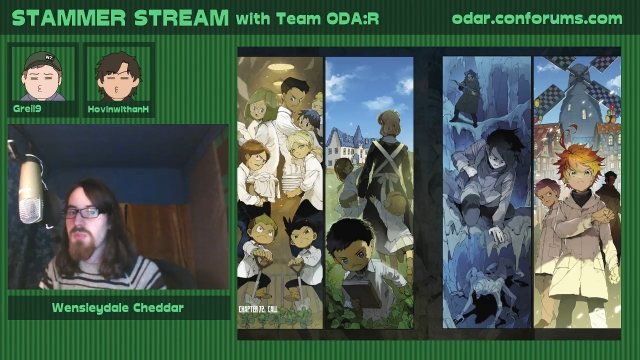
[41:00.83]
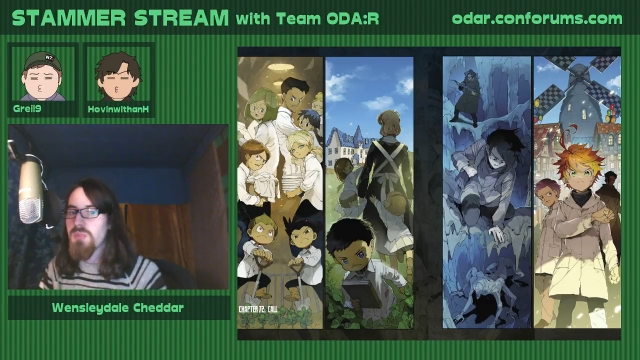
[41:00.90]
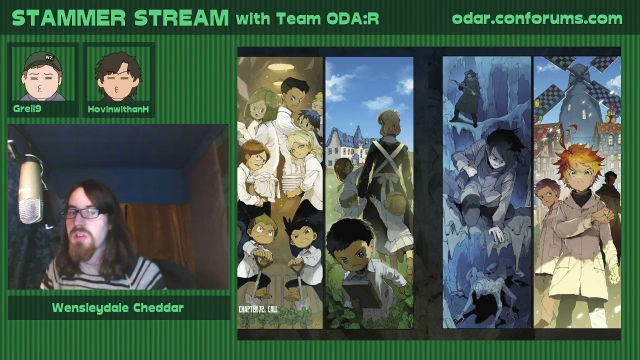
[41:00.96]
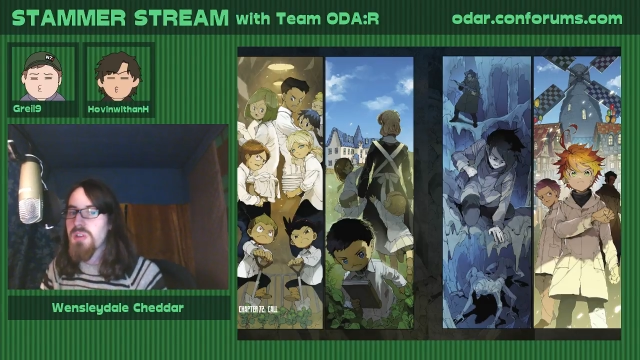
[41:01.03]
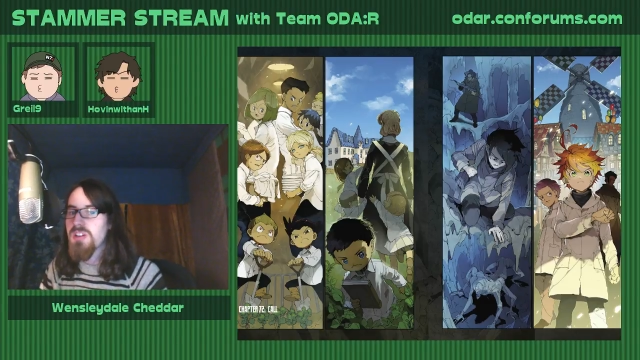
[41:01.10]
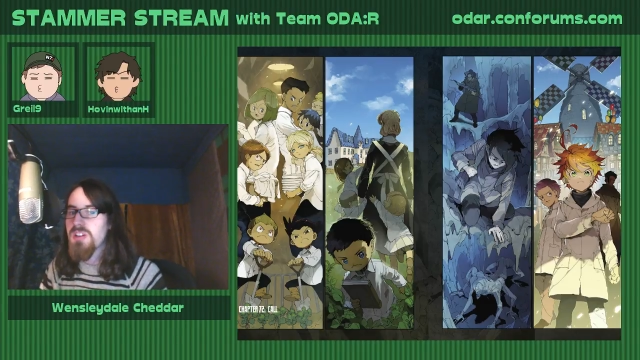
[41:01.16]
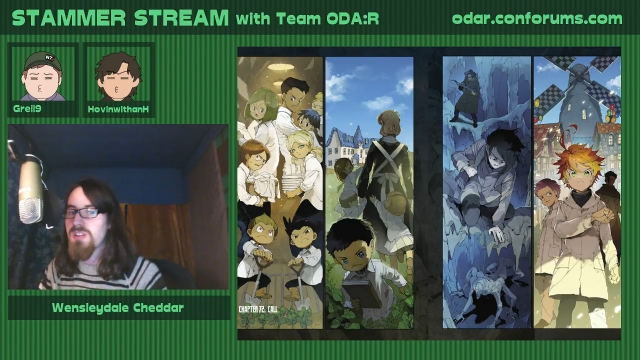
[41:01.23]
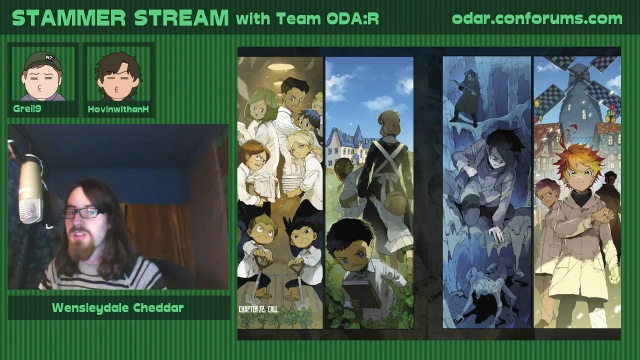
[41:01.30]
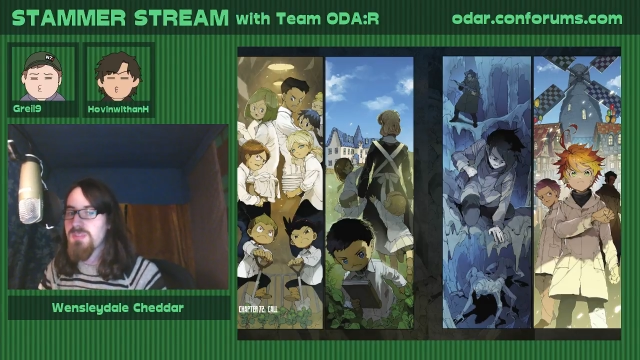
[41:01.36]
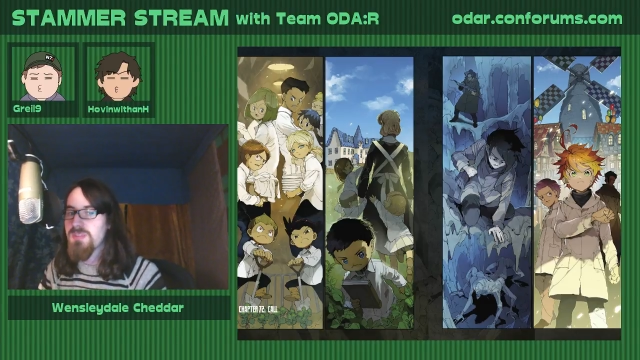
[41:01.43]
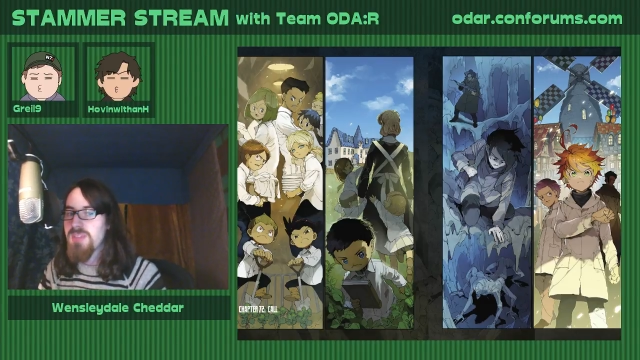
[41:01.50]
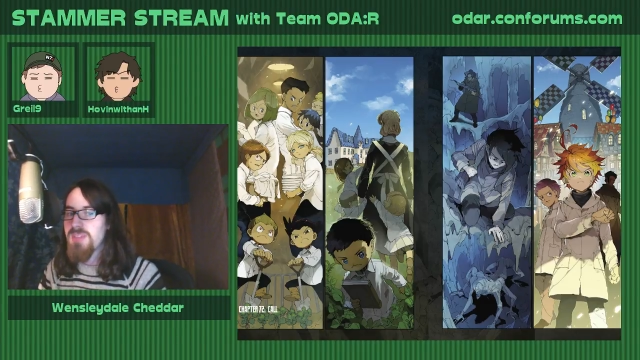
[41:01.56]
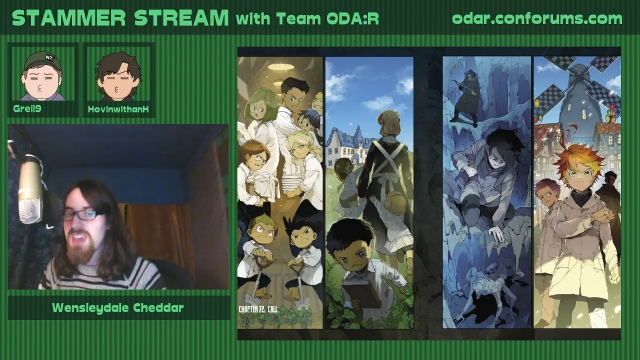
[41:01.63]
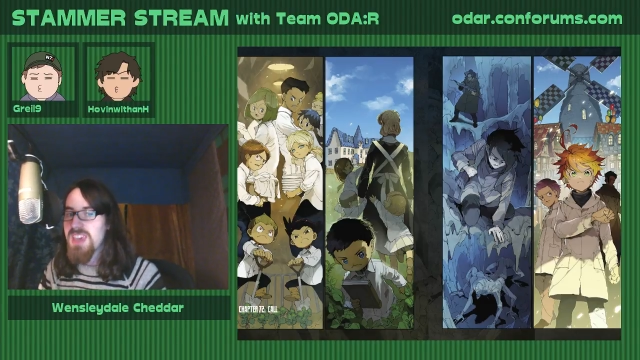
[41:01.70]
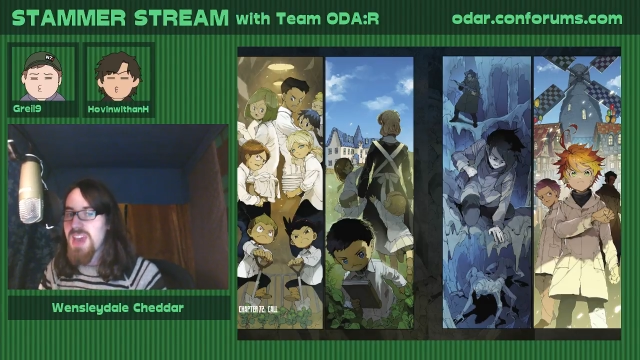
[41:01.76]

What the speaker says: were kind of the main